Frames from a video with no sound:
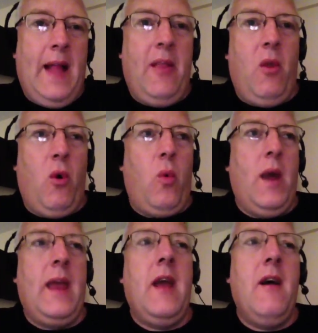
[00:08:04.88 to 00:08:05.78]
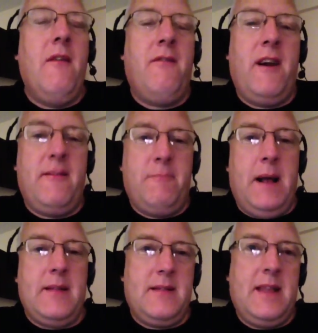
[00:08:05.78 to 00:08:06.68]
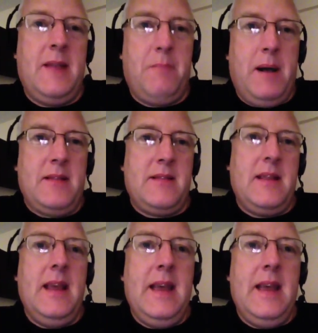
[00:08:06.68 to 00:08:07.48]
analog way, 5 past, 10 past.